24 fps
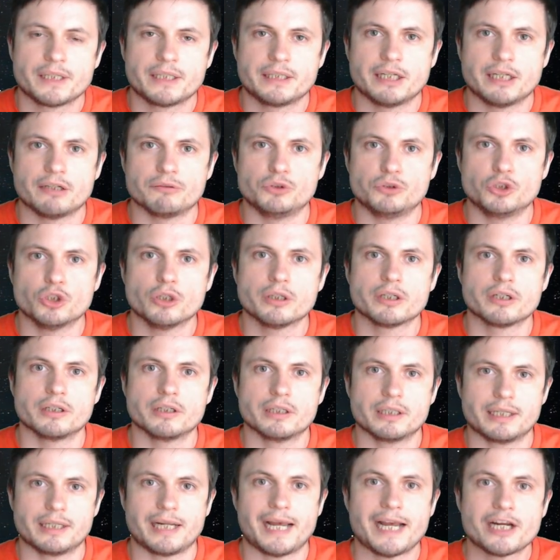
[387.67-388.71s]
Now, not
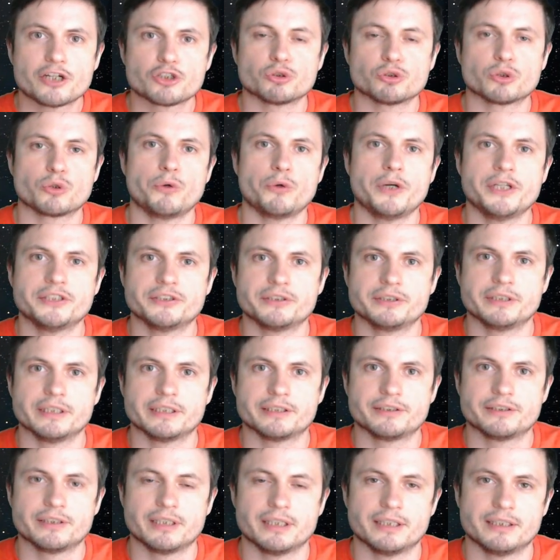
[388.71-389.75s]
an actual quasar
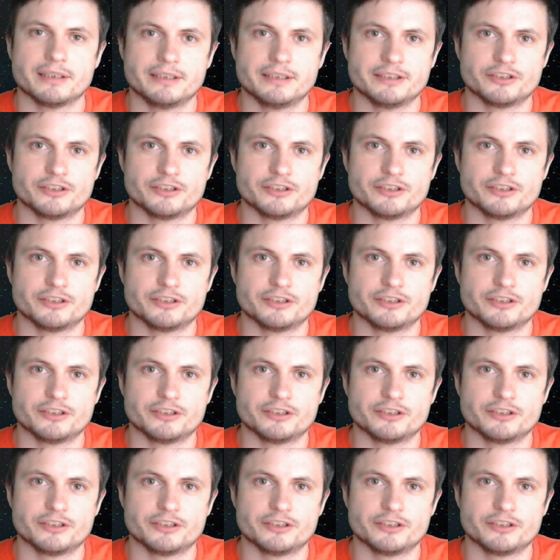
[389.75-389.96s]
that uh,